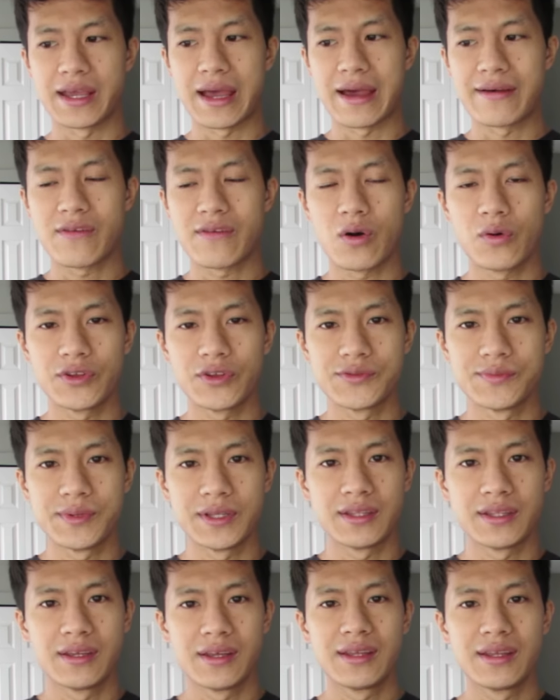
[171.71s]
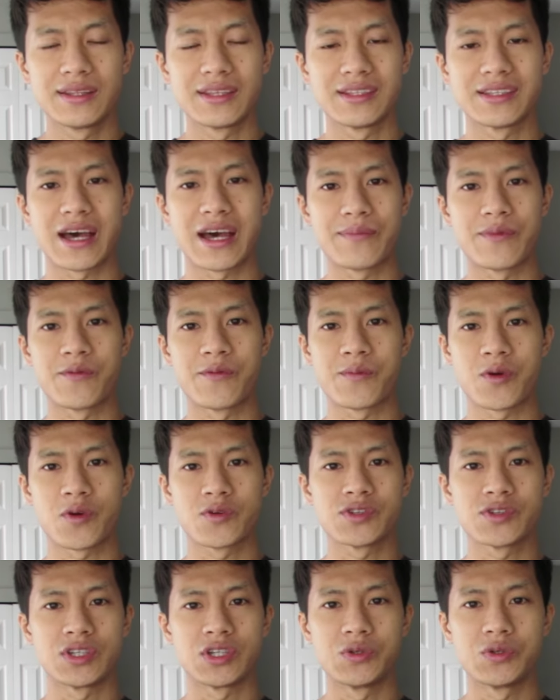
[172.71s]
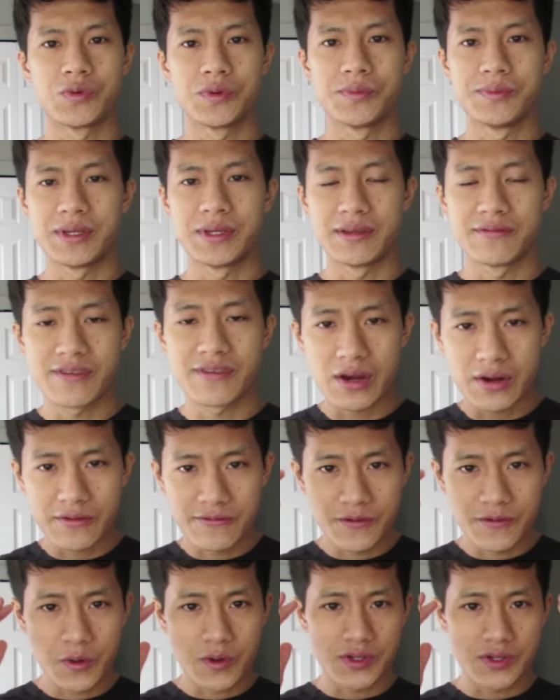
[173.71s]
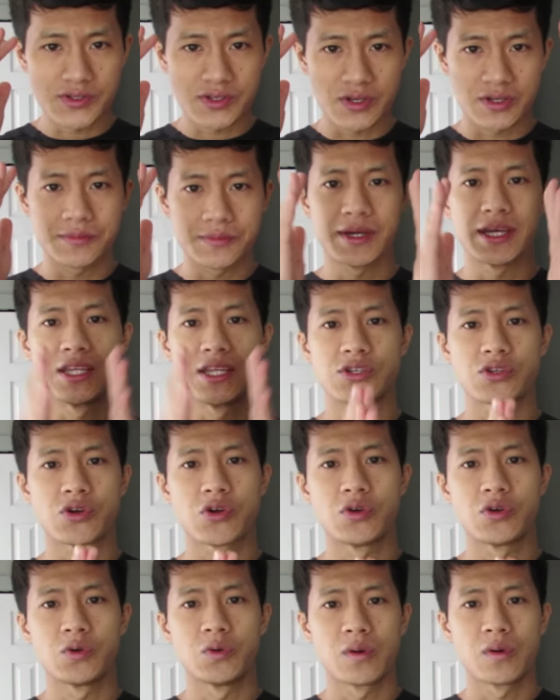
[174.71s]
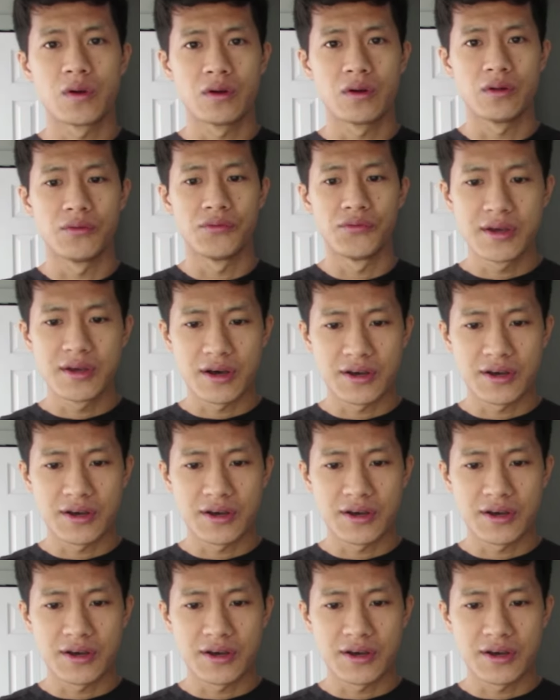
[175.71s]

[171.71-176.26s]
I've always been the type of person who would be very focused on my internal world,